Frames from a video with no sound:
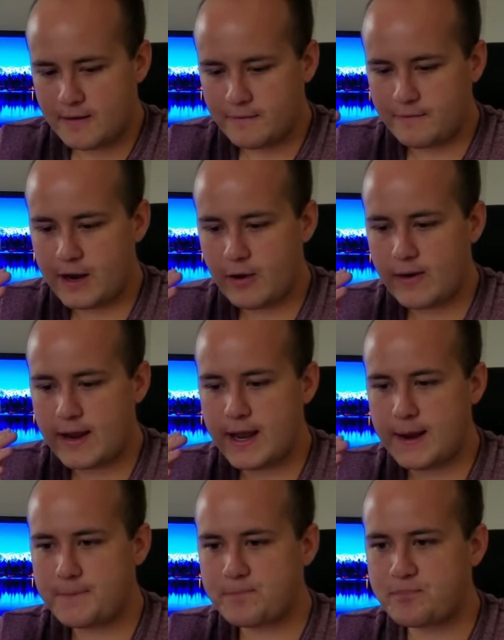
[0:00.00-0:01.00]

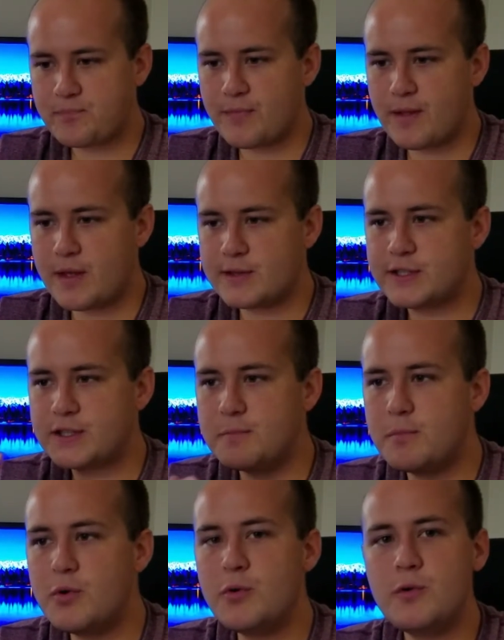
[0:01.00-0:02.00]
very
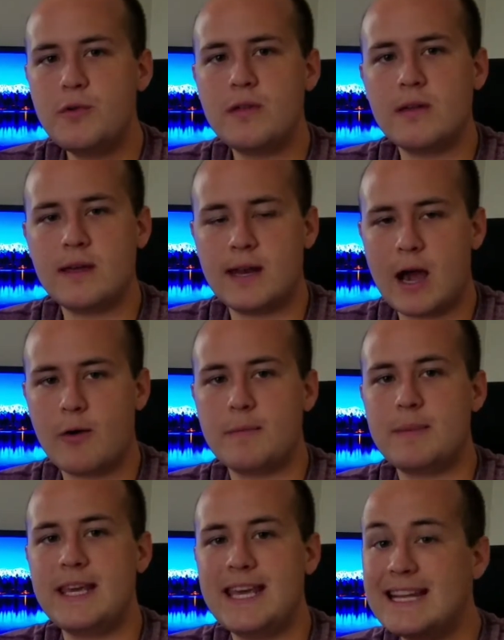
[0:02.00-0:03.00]
smooth in how
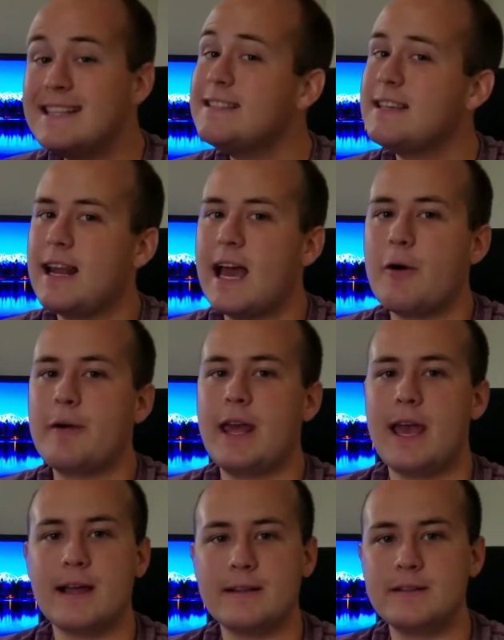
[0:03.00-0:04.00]
it begins and how it
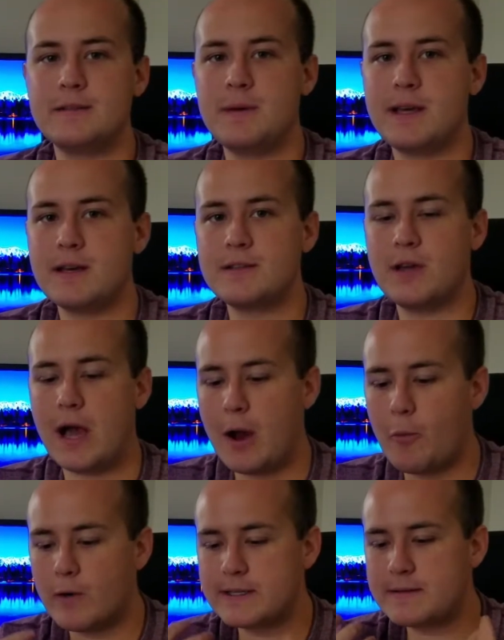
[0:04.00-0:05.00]
ends, because
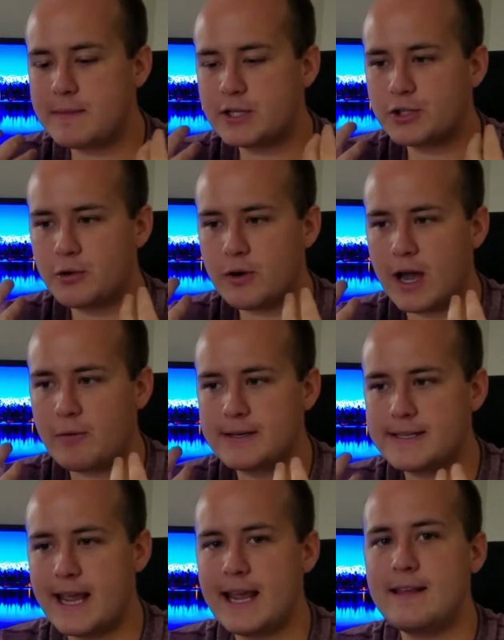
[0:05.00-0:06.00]
I want to make sure I
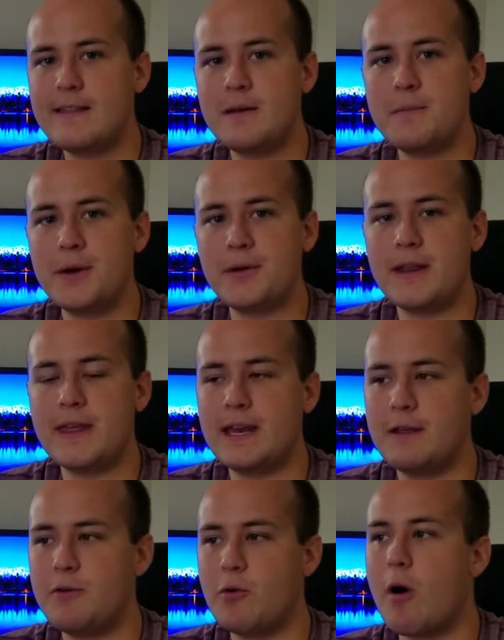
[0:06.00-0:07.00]
retain the ability
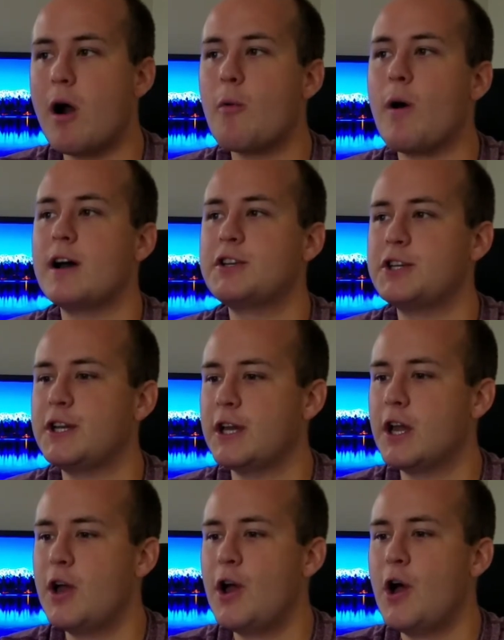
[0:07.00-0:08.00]
that if you are
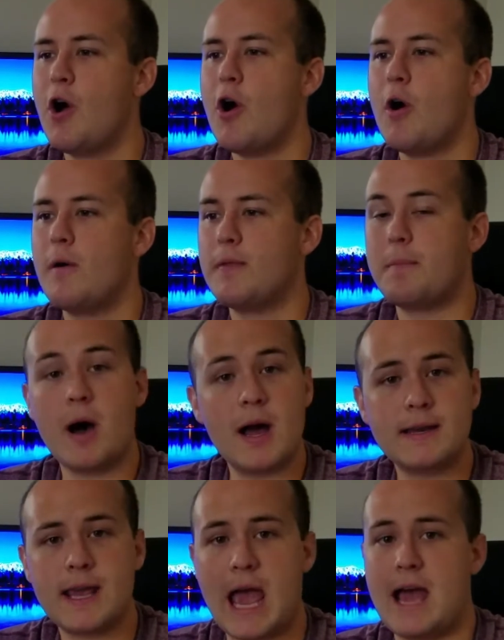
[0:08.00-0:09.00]
watching the
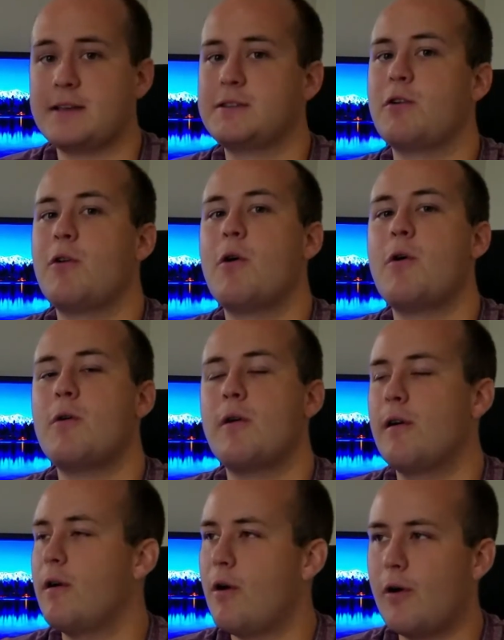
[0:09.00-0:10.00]
podcast
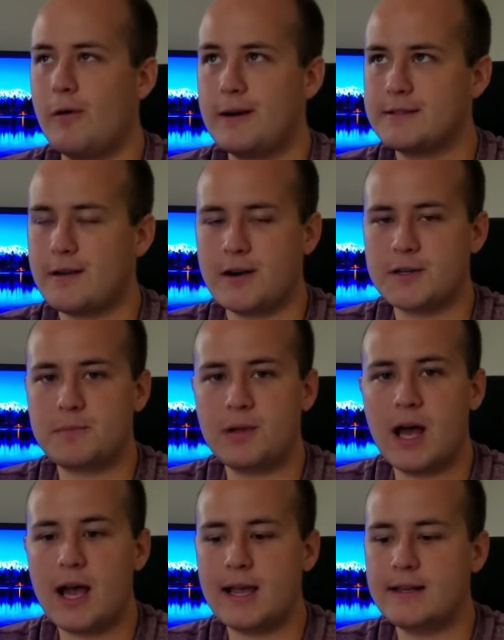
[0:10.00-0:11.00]
or OSR is
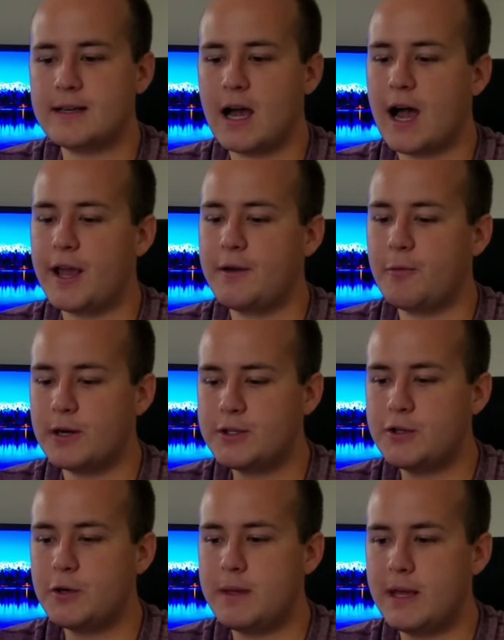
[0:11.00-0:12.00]
Blind, I
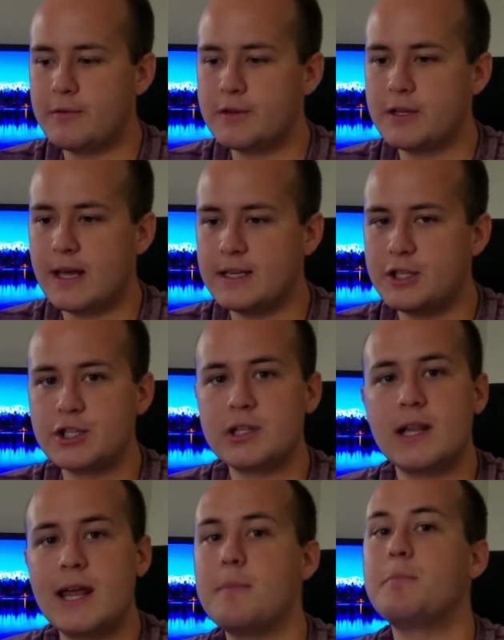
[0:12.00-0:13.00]
want you to be able to like just
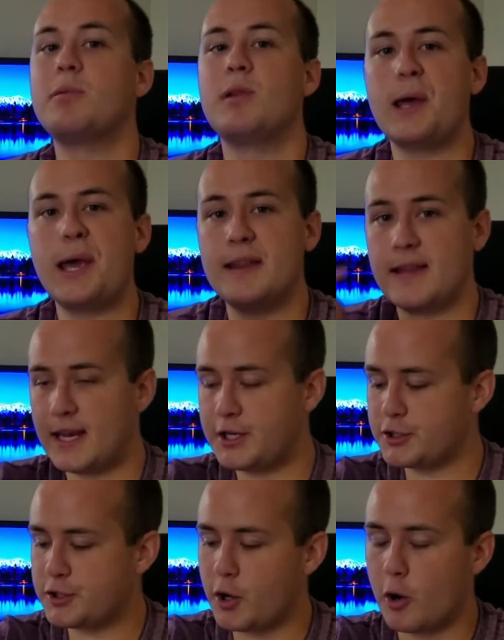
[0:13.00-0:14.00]
let it play, let it
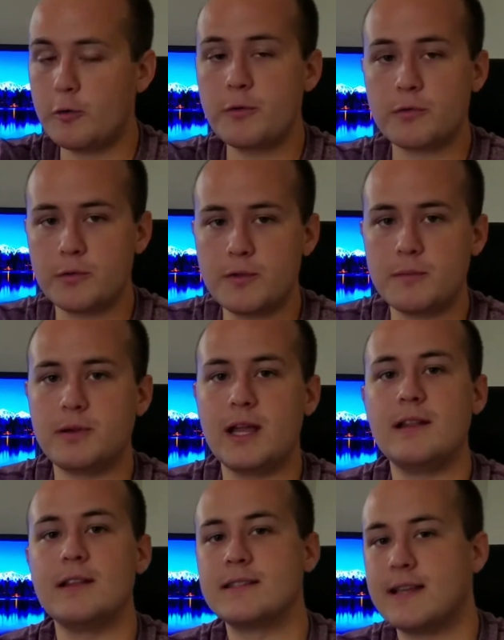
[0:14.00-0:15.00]
just go through the
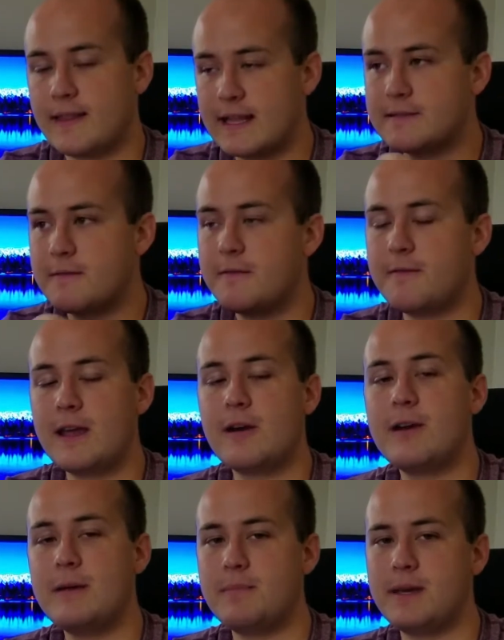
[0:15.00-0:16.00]
playlist. Like that's a
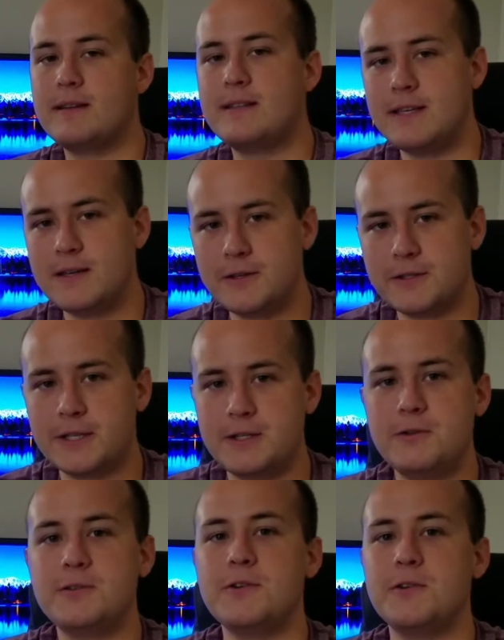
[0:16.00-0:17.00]
very big deal on
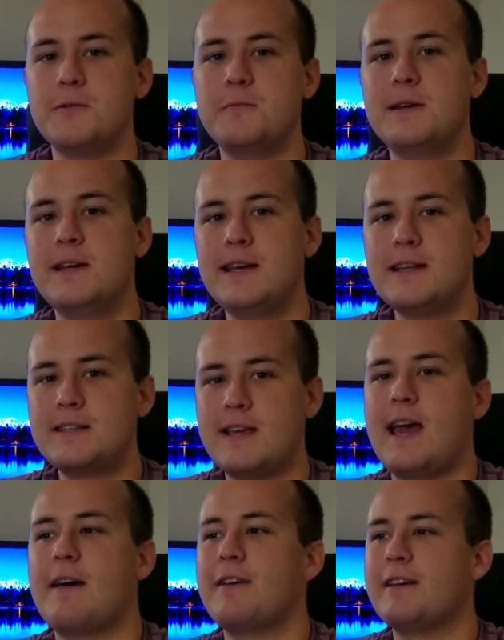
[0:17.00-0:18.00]
YouTube to
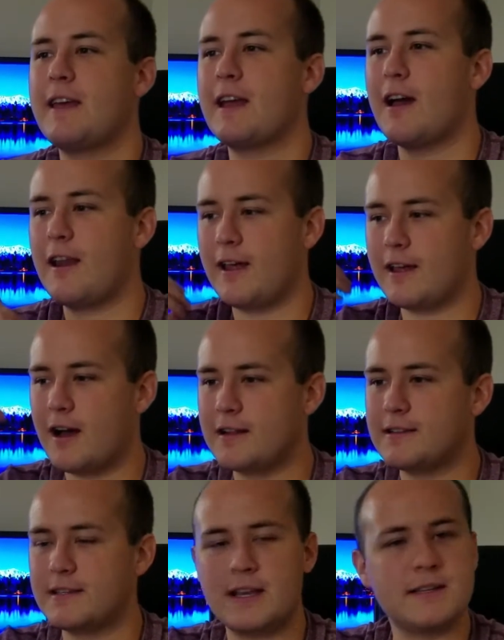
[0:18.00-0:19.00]
have like that kind of like
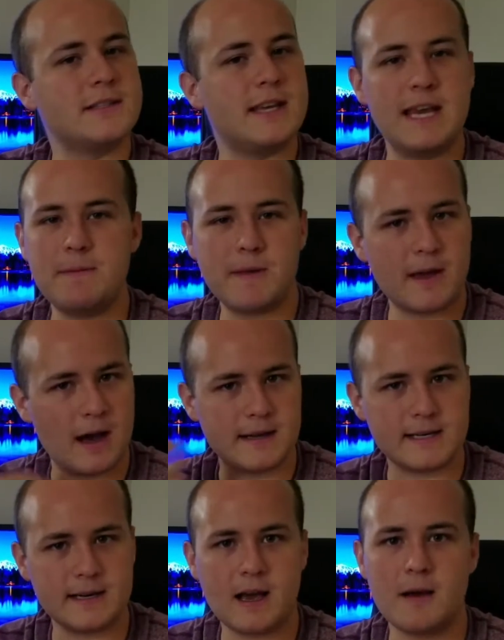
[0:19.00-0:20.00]
content, like just keep the
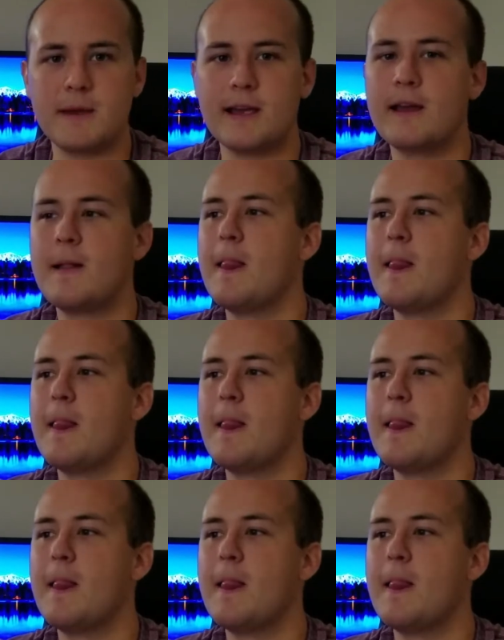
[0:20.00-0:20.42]
content coming.